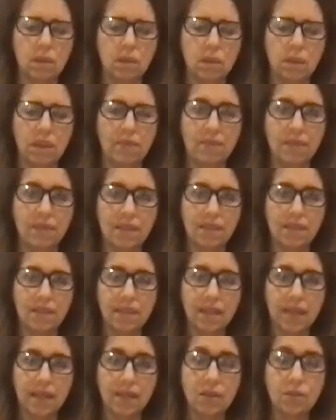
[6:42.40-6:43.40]

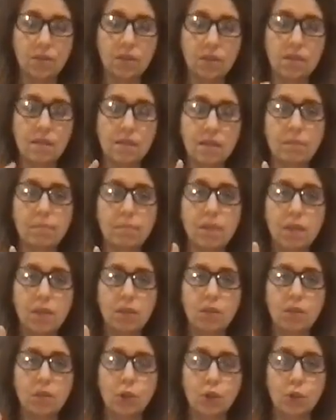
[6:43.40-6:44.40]
investigate, because it's
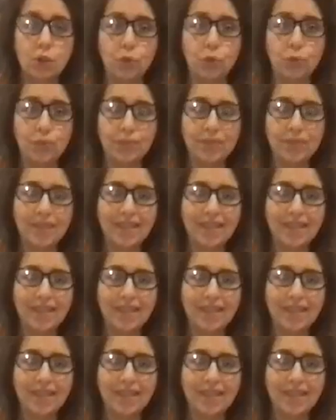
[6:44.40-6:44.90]
something new.